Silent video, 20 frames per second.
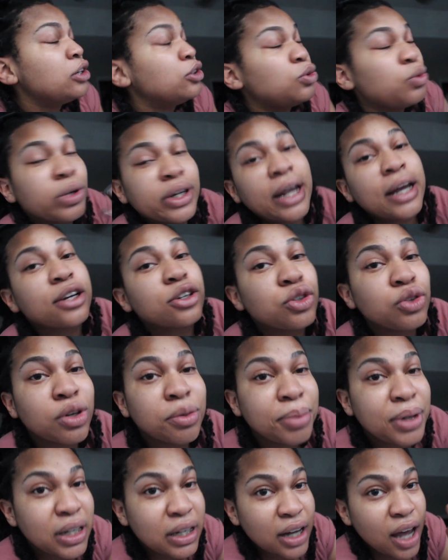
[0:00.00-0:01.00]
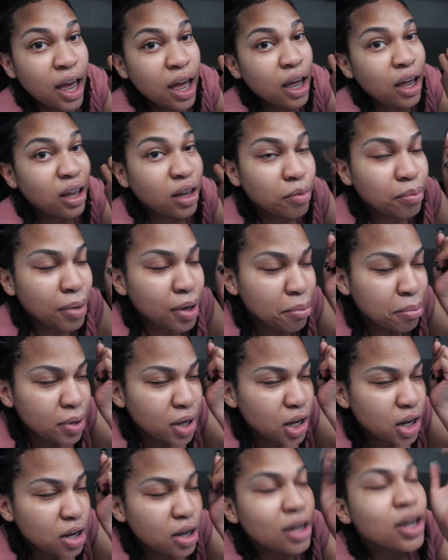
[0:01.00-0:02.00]
Do it like it sure be day,
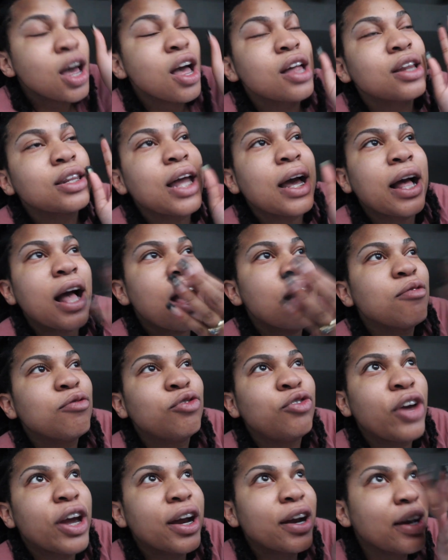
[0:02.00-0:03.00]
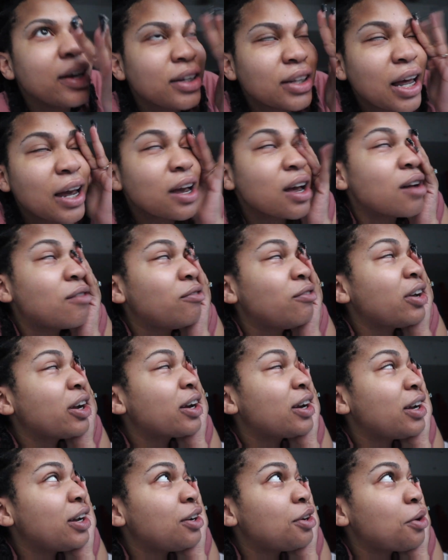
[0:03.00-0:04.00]
baby. Like, I'm very, like, I'm
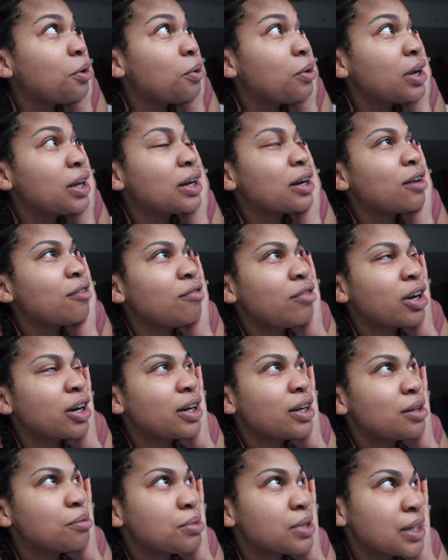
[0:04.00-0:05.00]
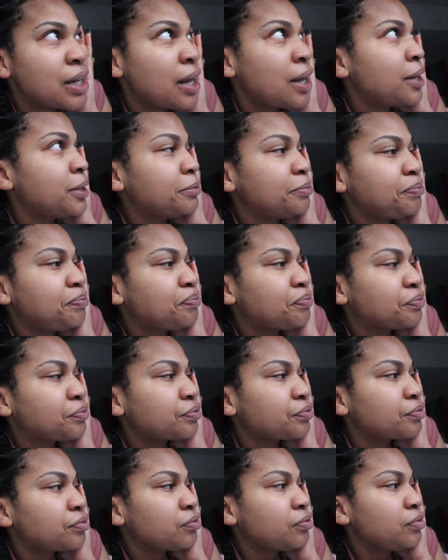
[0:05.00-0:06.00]
very annoyed. I'm very upset.
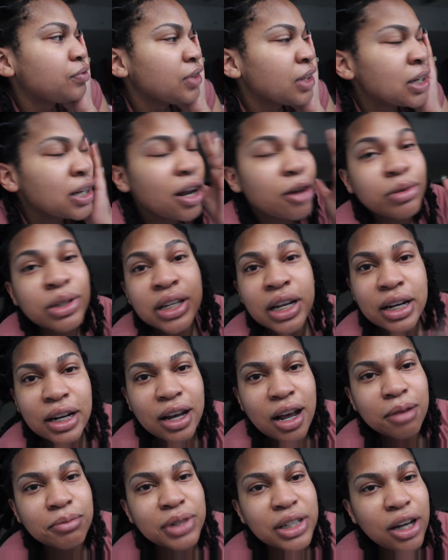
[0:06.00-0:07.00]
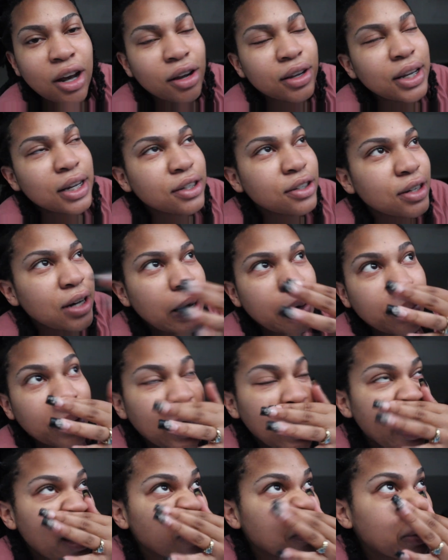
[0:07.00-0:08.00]
And I was gonna come to y'all yesterday
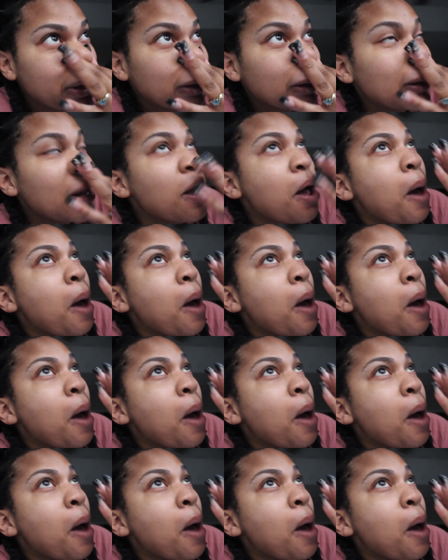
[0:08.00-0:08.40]
when it happened,